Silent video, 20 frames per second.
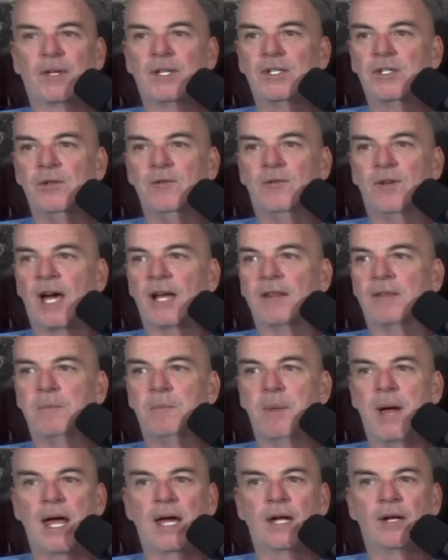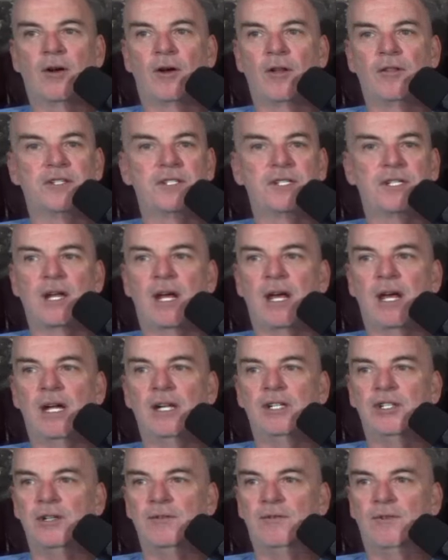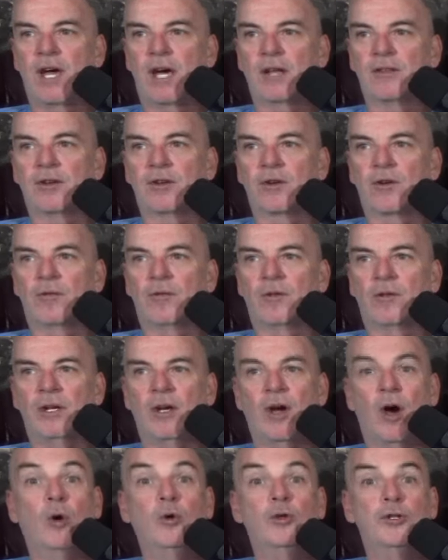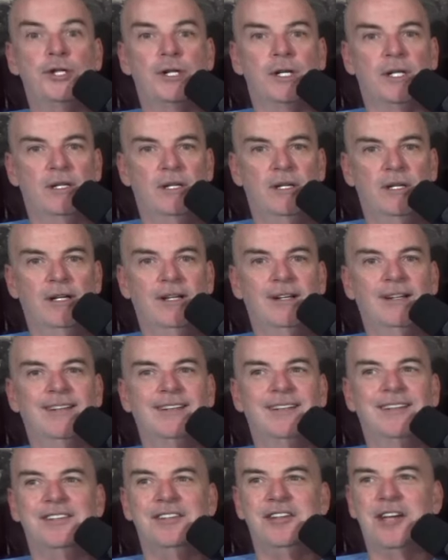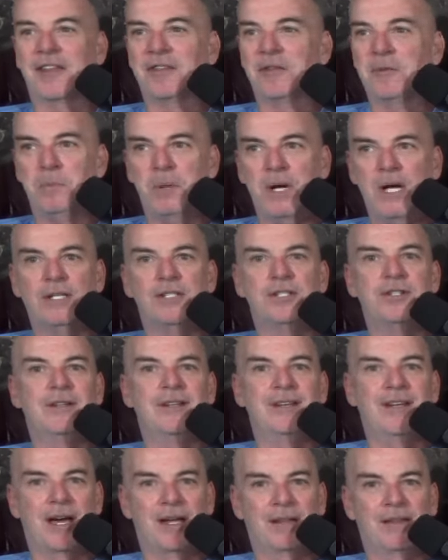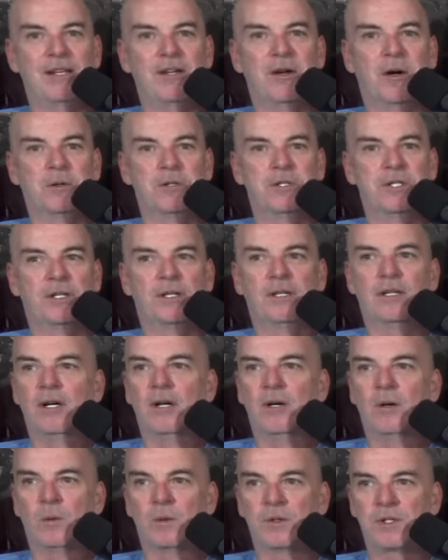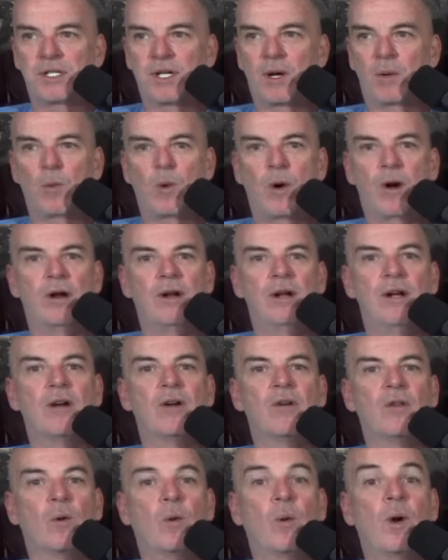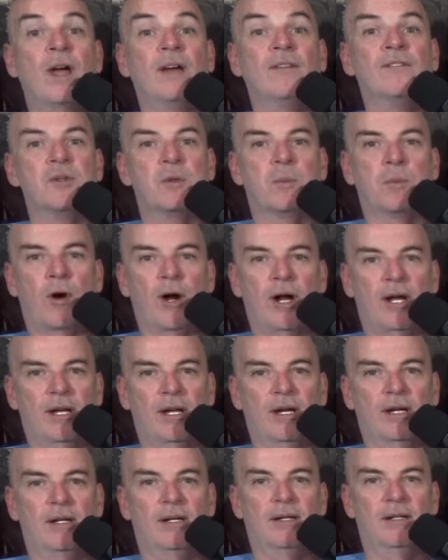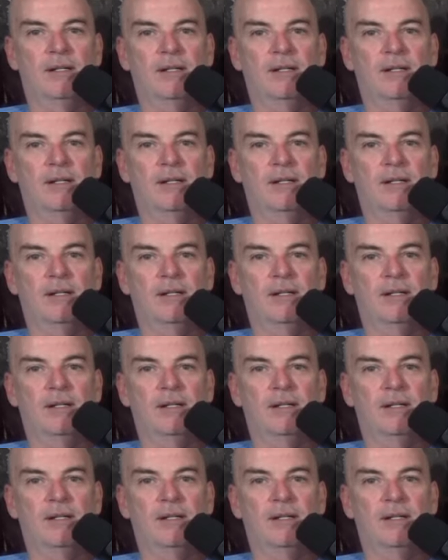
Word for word: So you've got the band on the stage, and you've got the, the ocean, you got the beach, and you got the ocean. Well, somewhere here, the waves are breaking.